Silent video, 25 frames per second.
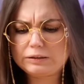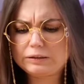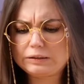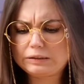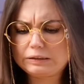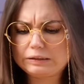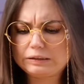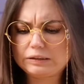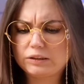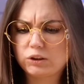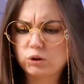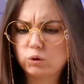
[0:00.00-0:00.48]
I
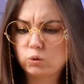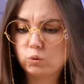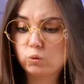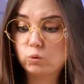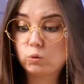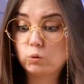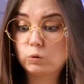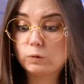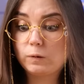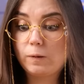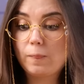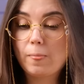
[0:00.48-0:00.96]
need to make a
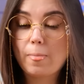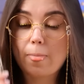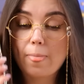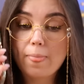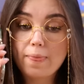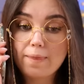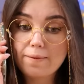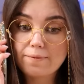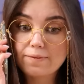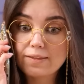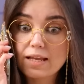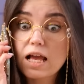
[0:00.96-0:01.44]
call.
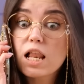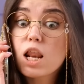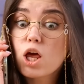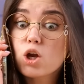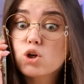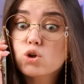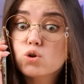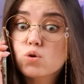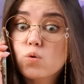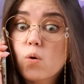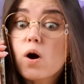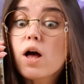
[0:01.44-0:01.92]

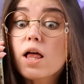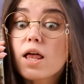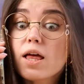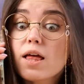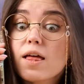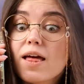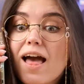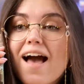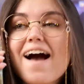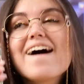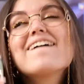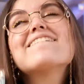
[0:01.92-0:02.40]
Hello? I
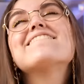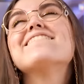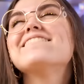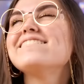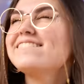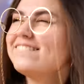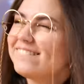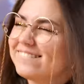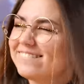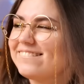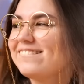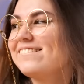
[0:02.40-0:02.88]
need your
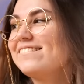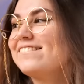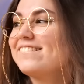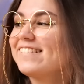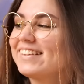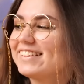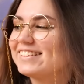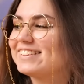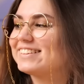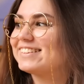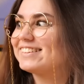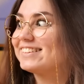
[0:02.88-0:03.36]
help.
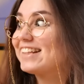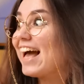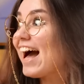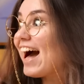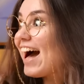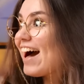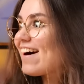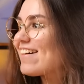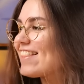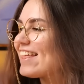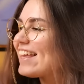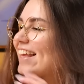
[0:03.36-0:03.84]
Wow,
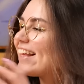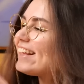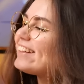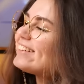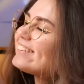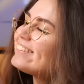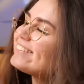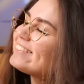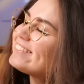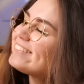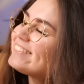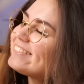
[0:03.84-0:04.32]
that was
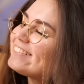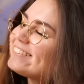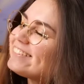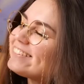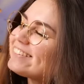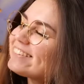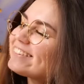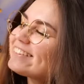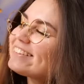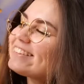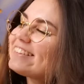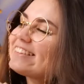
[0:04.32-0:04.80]
fast.
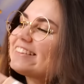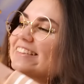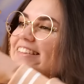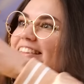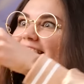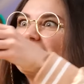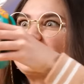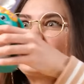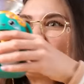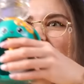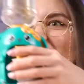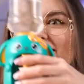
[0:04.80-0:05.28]
This
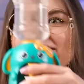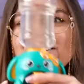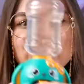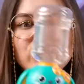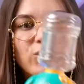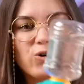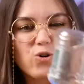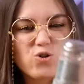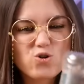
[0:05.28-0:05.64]
will quench my